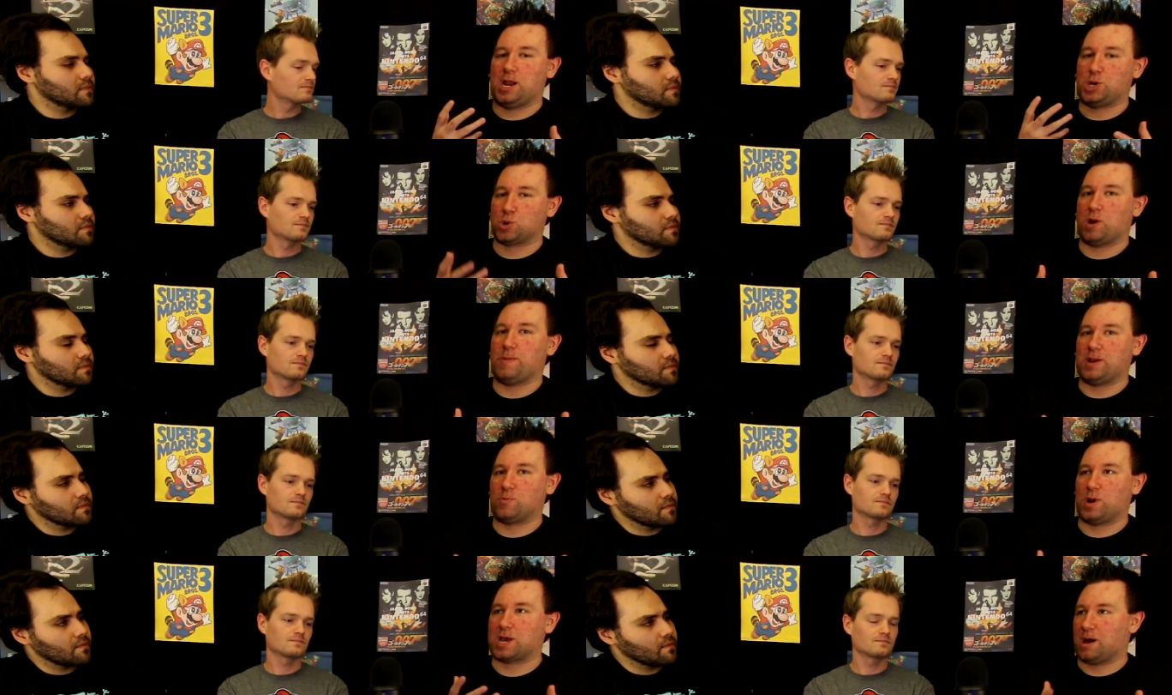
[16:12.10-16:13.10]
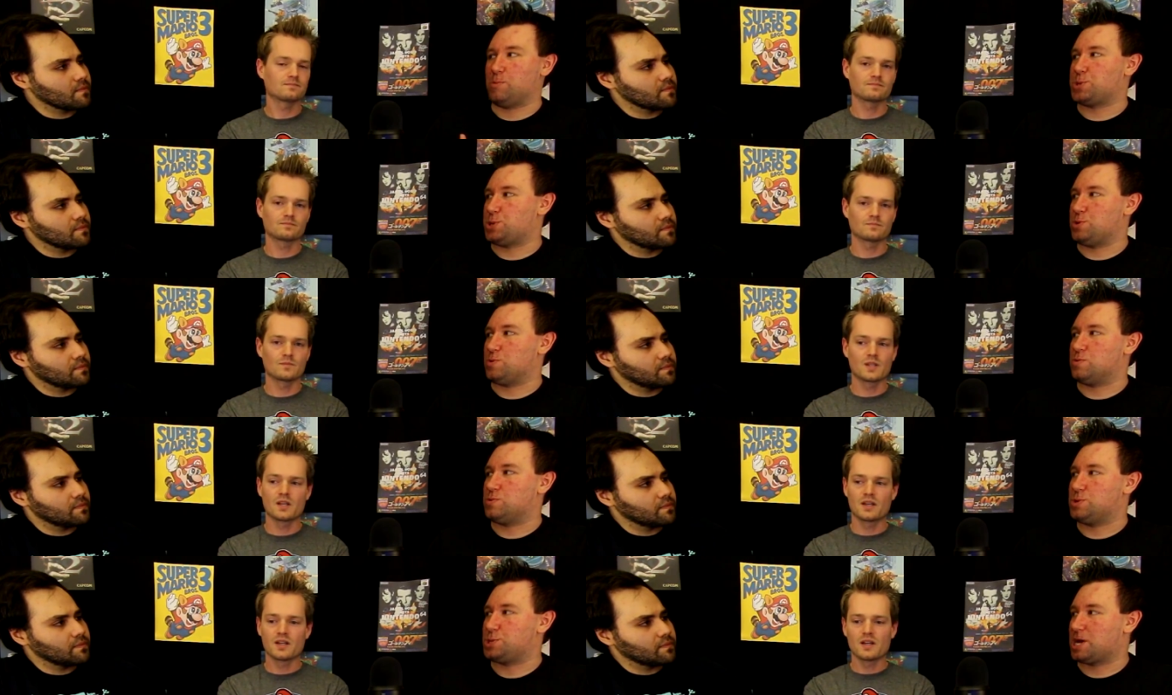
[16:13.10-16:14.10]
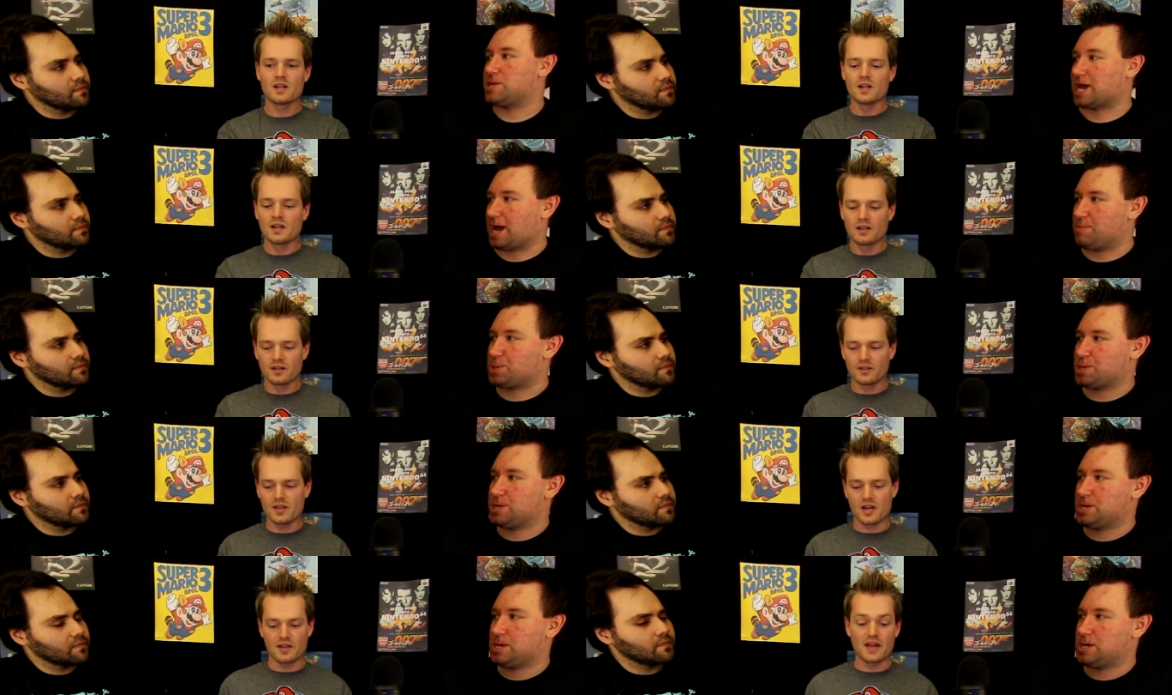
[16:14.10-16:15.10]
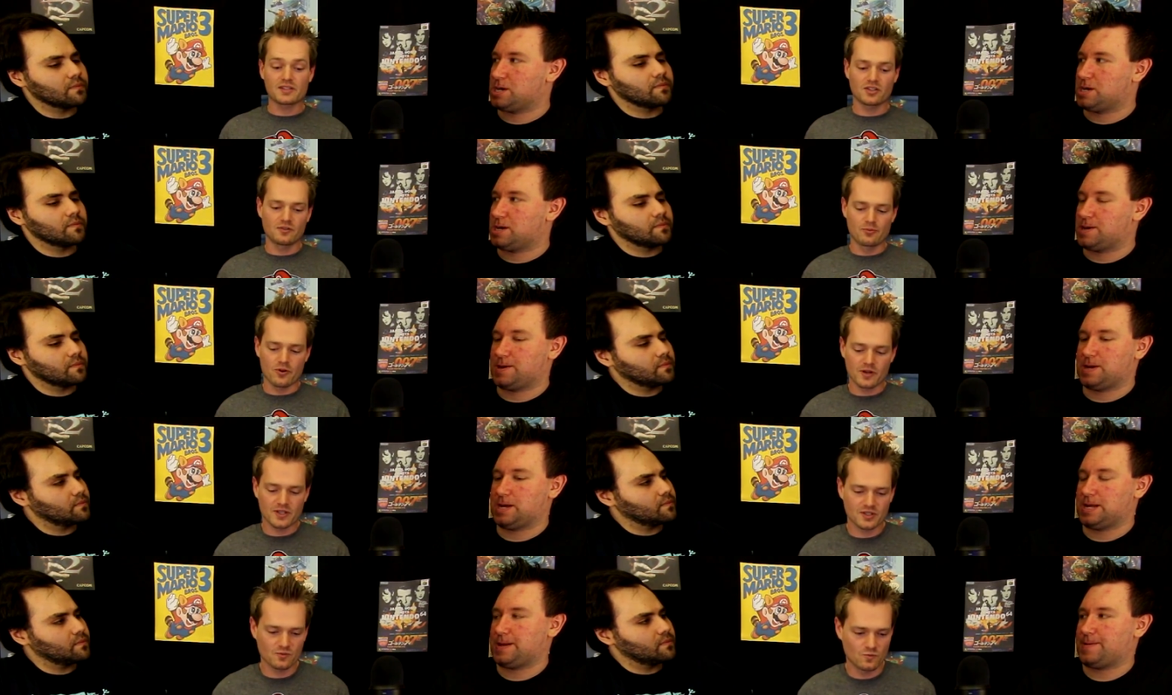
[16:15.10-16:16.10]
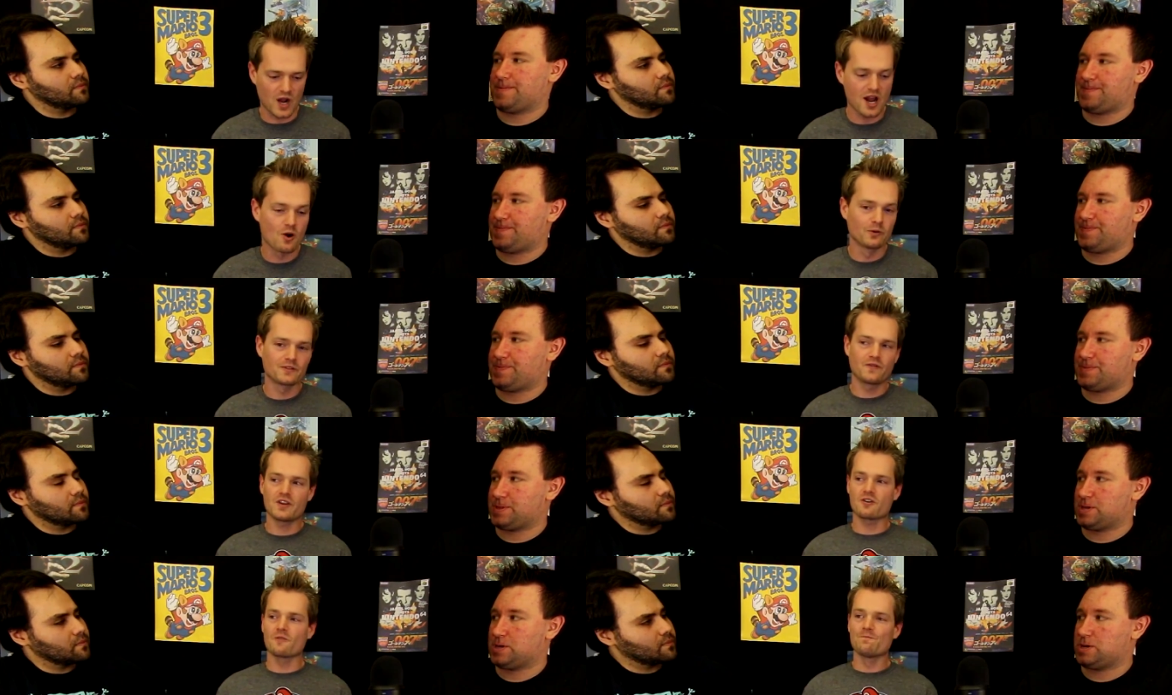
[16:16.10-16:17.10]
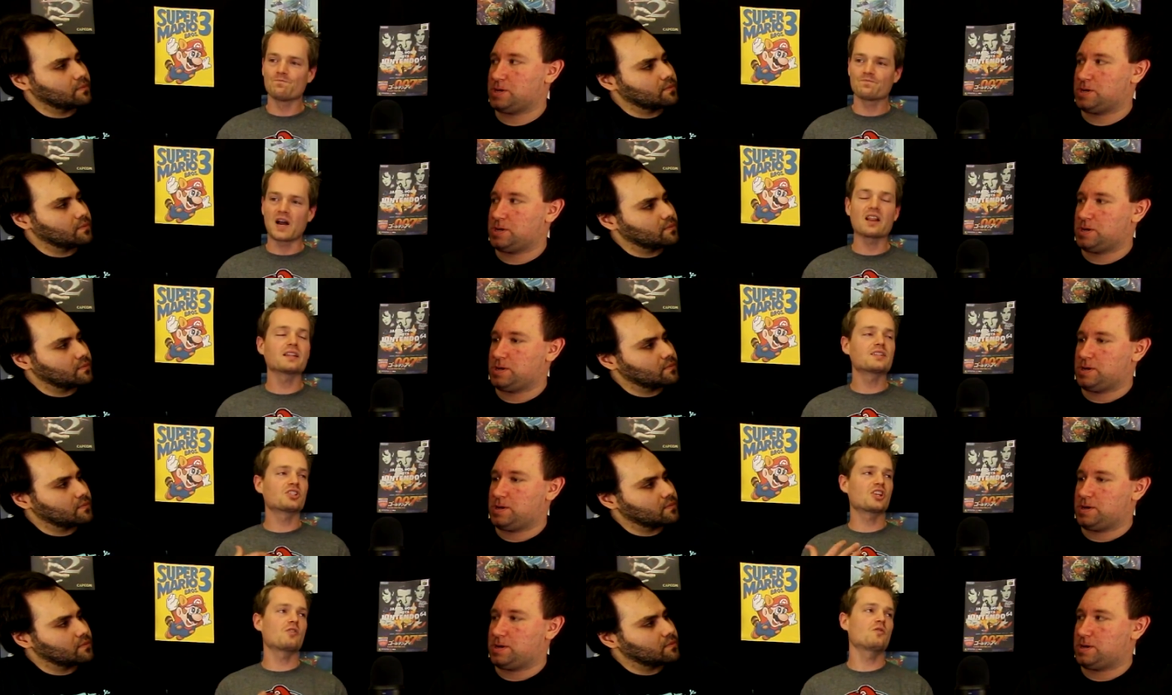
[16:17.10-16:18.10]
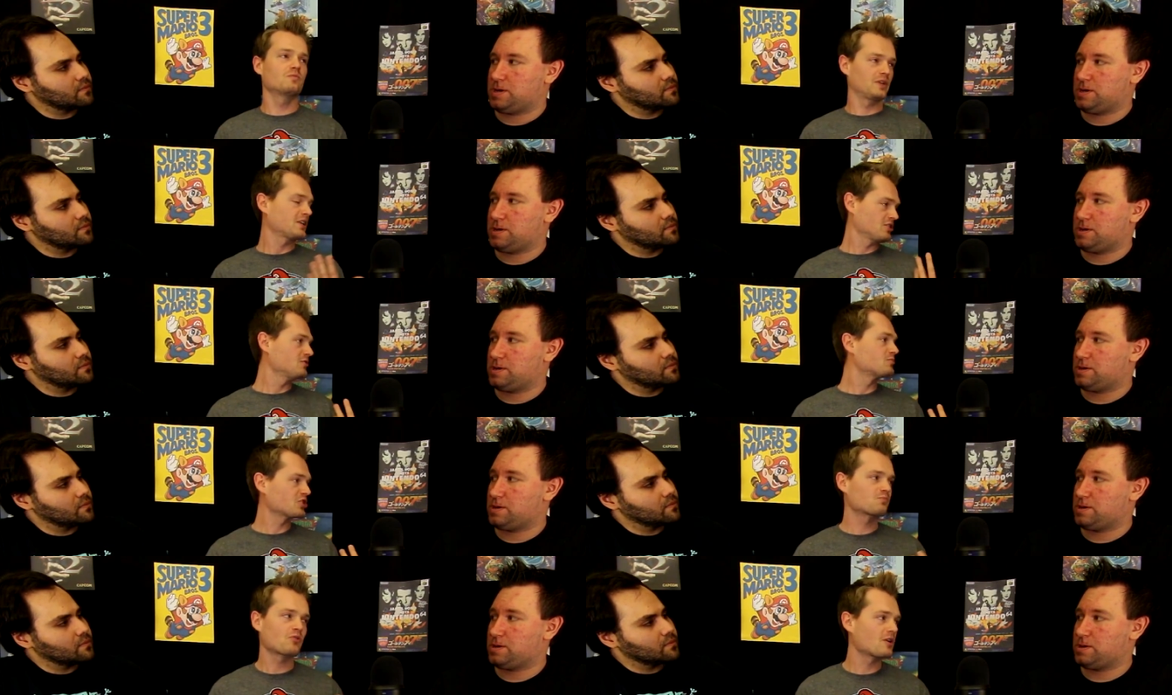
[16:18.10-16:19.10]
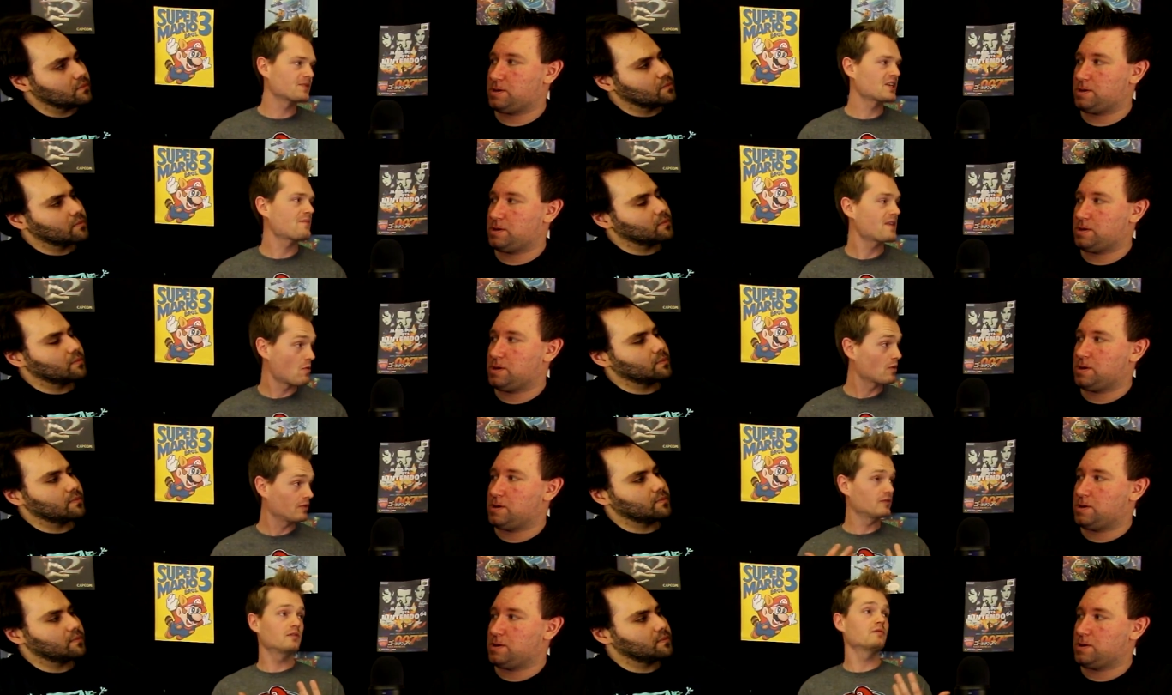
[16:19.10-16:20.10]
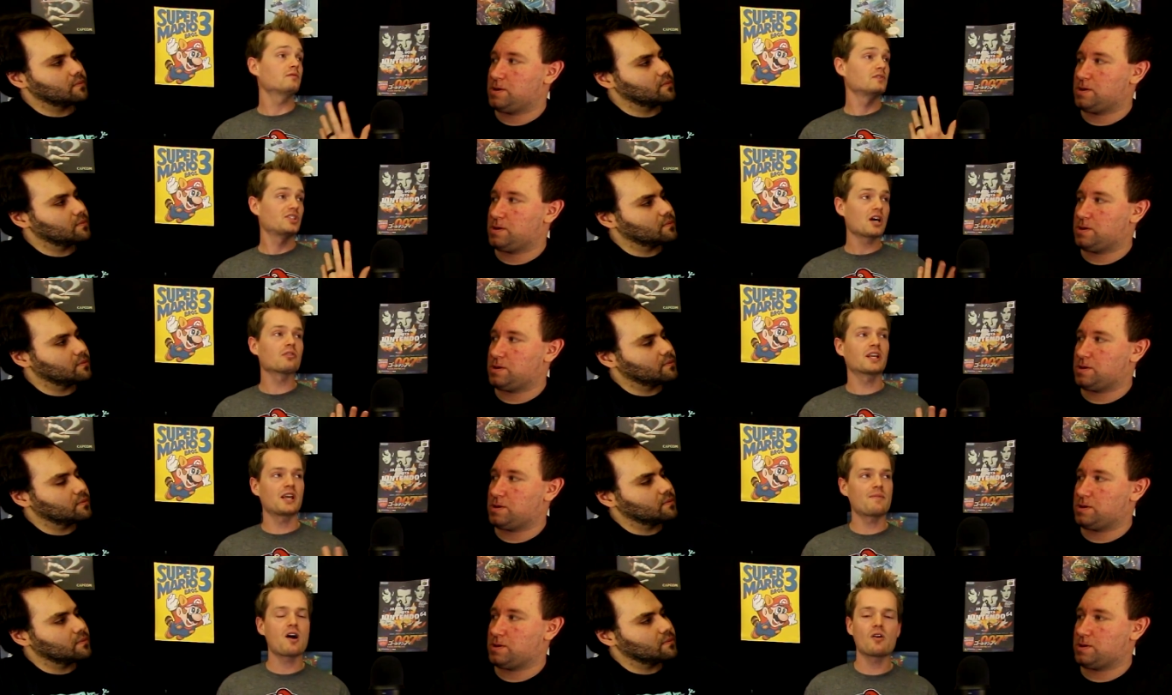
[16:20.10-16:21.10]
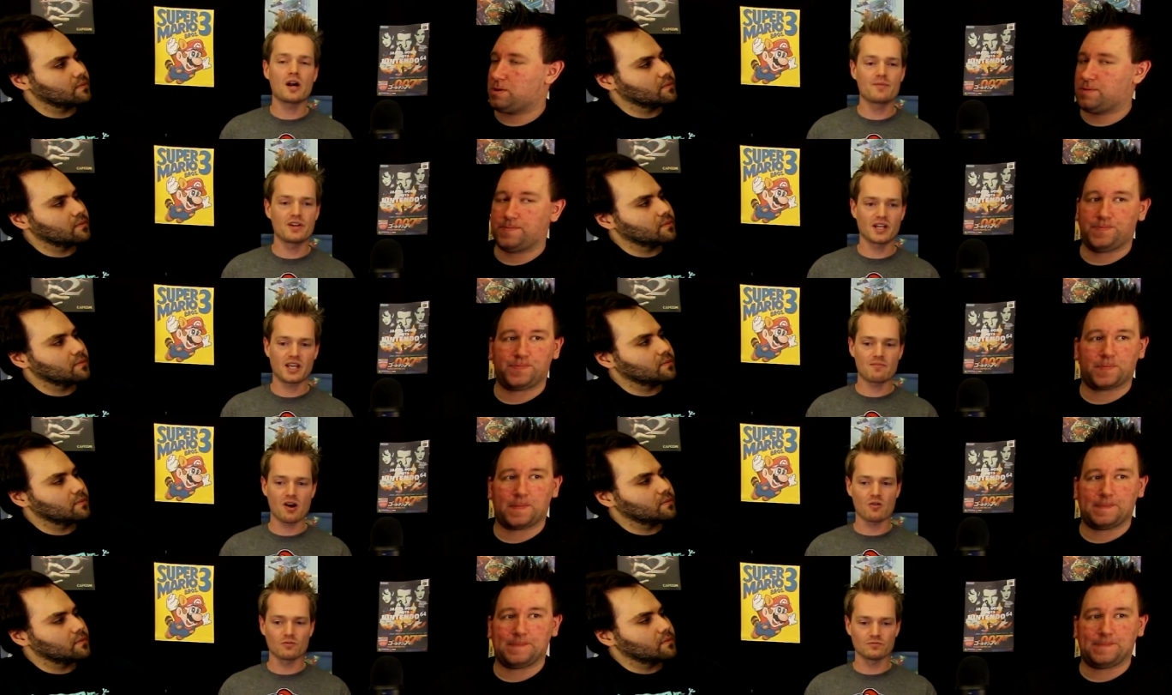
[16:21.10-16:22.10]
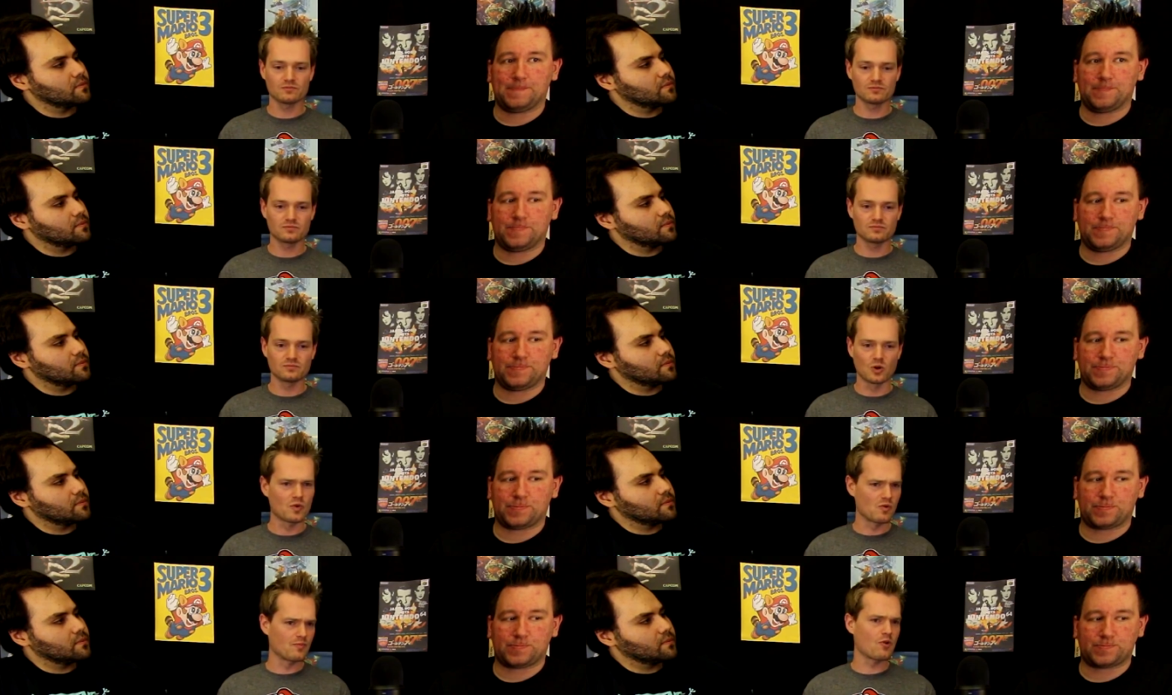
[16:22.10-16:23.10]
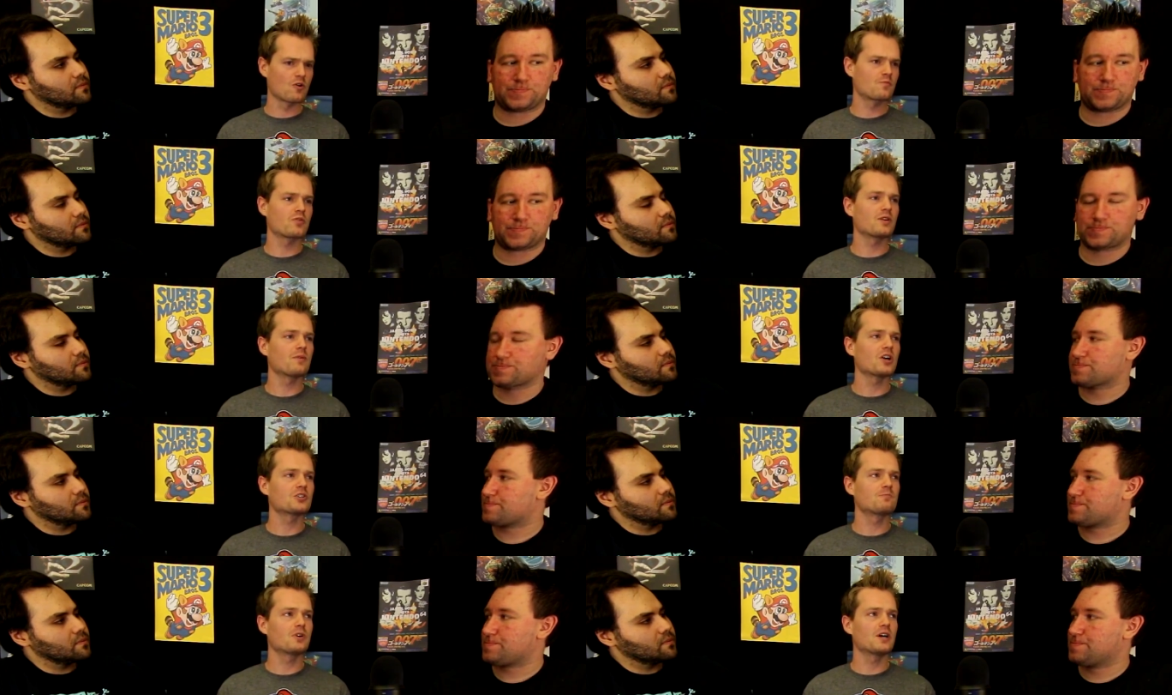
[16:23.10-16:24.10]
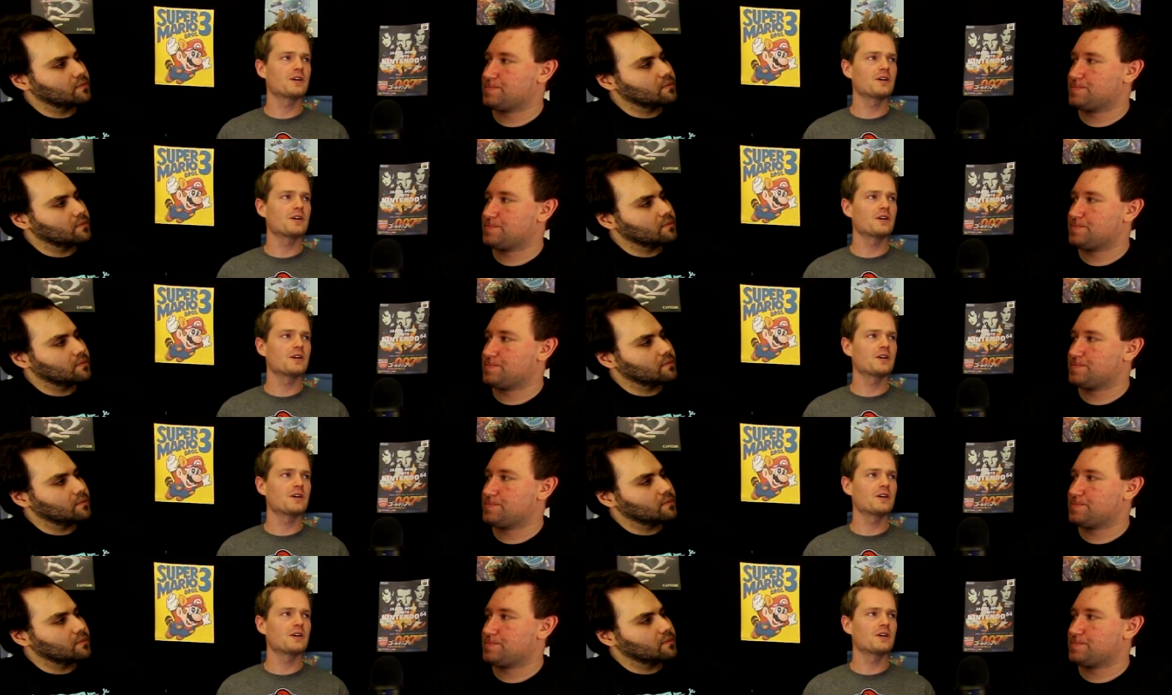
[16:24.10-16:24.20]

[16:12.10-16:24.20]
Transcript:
Speaker 1: enjoyment when it comes to Zelda games? Yeah, and that's a good point, because I always feel I like to see, like, just brought up the same thing when Zelda came out. I mean, it came out when we were born, pretty much,